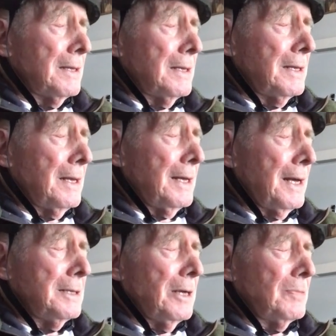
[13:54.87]

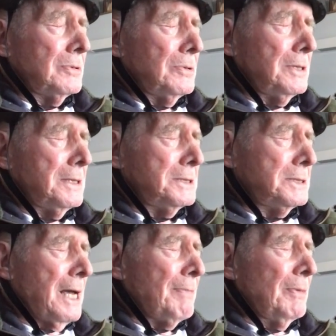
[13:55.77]
I had the opportunity to
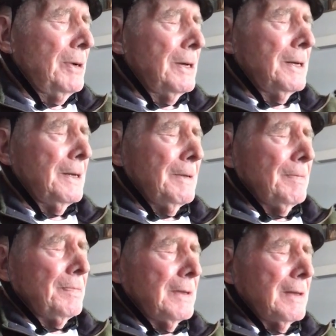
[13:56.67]
zap them.
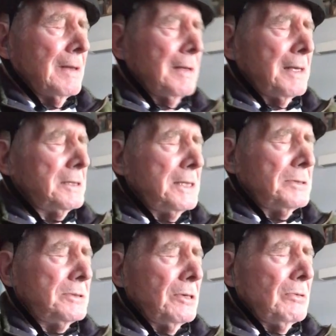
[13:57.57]
That
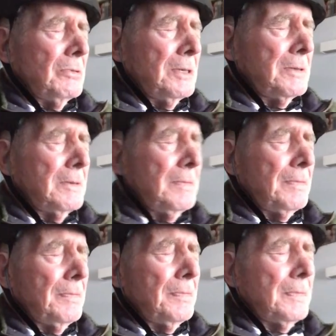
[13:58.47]
sounds terrible,
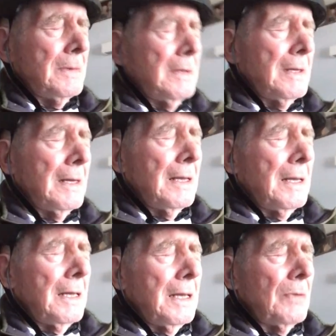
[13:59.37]
but
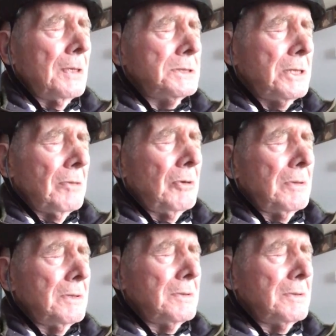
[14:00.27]
it was terrible.